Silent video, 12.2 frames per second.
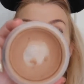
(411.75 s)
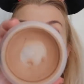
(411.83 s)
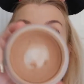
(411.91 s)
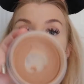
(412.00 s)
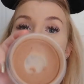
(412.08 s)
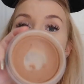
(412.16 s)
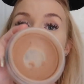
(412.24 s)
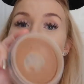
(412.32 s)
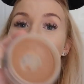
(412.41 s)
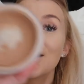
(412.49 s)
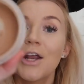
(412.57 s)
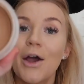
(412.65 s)
And it's
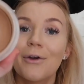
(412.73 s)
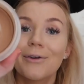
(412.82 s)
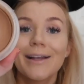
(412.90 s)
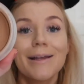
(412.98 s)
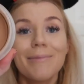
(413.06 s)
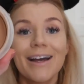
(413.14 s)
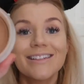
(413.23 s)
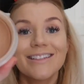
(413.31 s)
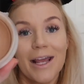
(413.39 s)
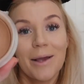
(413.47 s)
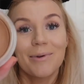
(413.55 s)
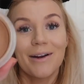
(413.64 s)
in a really bad
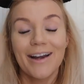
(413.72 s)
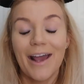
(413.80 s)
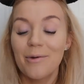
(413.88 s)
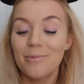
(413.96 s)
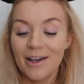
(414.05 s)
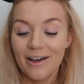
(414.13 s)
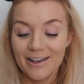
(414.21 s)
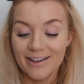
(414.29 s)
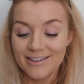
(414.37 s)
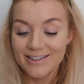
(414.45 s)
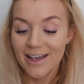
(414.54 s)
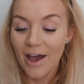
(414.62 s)
shape right now
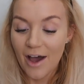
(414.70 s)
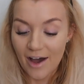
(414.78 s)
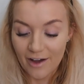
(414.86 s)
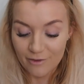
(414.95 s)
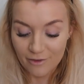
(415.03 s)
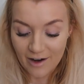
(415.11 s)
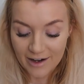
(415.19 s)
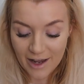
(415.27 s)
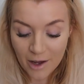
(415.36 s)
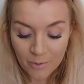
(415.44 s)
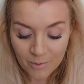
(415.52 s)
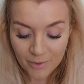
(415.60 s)
because I've ran
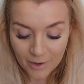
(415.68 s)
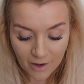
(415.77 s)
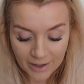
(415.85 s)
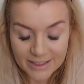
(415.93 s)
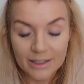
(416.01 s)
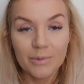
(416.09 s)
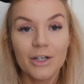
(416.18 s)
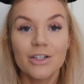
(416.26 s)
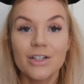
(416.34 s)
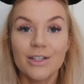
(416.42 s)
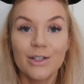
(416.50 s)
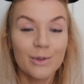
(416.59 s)
out, but I did
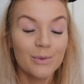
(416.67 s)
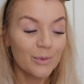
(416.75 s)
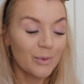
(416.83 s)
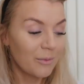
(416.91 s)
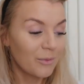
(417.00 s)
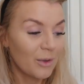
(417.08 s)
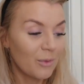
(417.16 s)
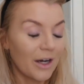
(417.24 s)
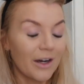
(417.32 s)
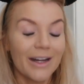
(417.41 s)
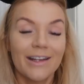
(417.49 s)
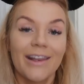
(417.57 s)
purchase a new one when we
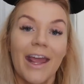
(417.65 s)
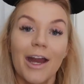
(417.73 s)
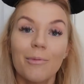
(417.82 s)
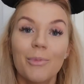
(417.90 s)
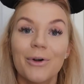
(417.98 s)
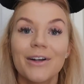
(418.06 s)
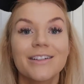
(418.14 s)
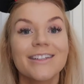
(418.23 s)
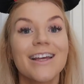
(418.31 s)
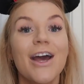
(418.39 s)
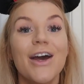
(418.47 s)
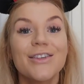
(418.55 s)
were in the airport.
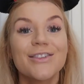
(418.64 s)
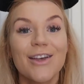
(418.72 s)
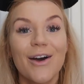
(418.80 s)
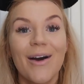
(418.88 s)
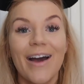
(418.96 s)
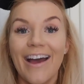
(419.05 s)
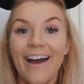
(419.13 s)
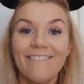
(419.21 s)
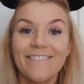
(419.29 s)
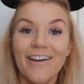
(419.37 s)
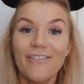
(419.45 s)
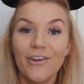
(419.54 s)
So I
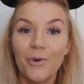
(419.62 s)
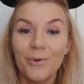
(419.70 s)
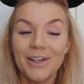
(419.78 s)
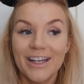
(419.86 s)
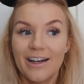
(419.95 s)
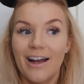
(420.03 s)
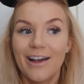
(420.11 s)
have a full one here.